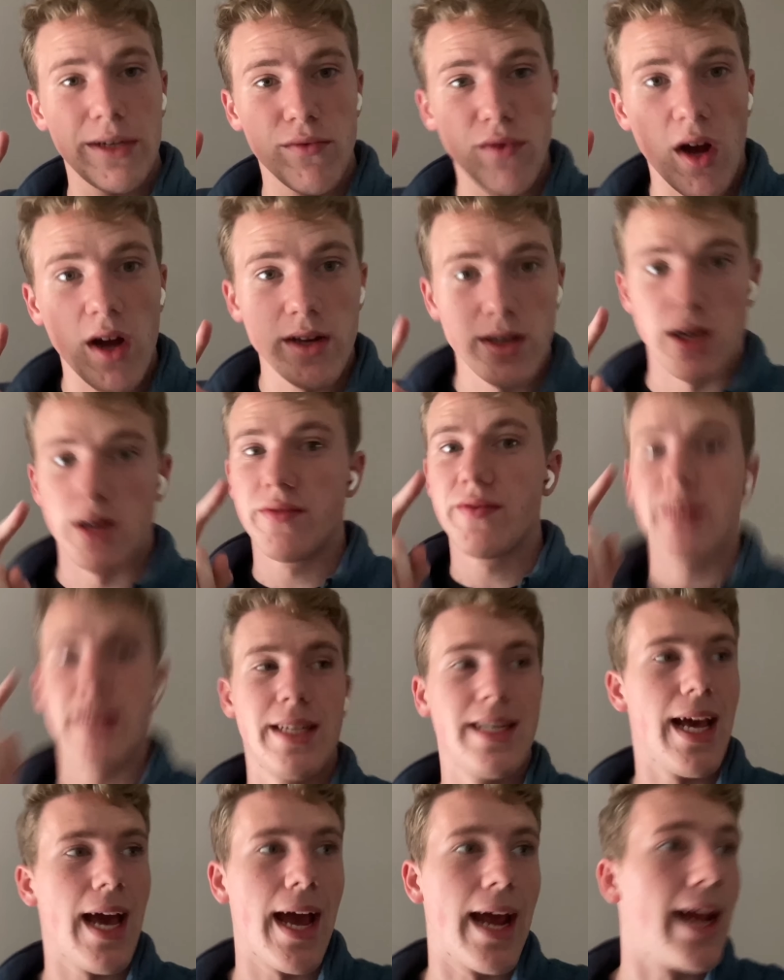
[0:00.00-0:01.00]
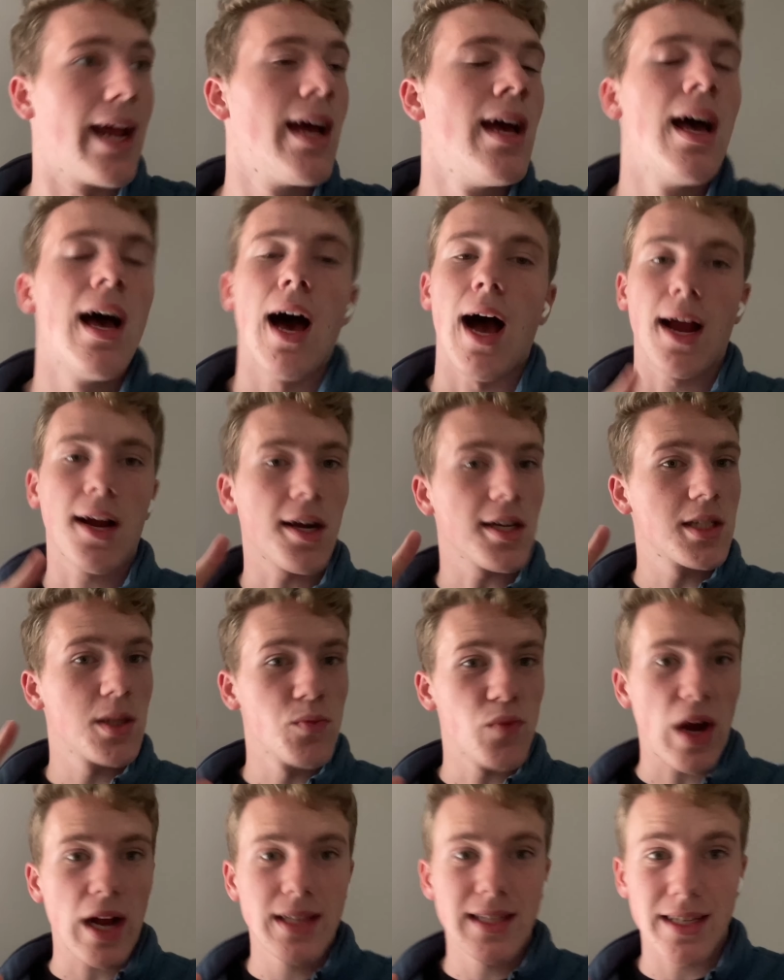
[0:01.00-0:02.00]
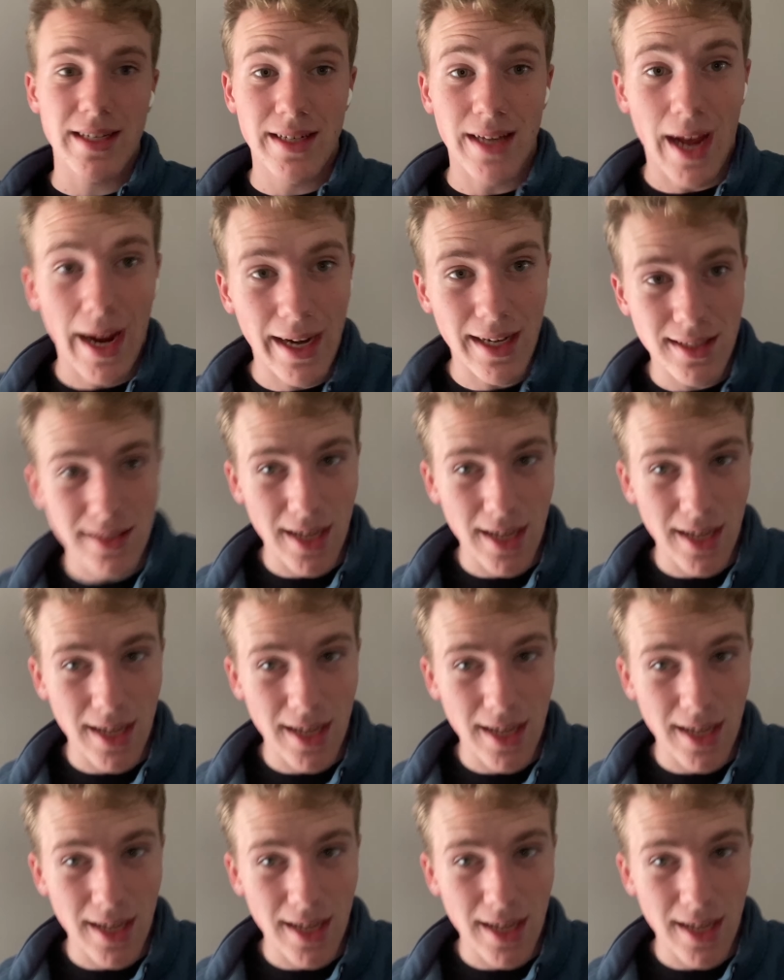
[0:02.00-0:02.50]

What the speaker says: run of the day. I got some rides at night,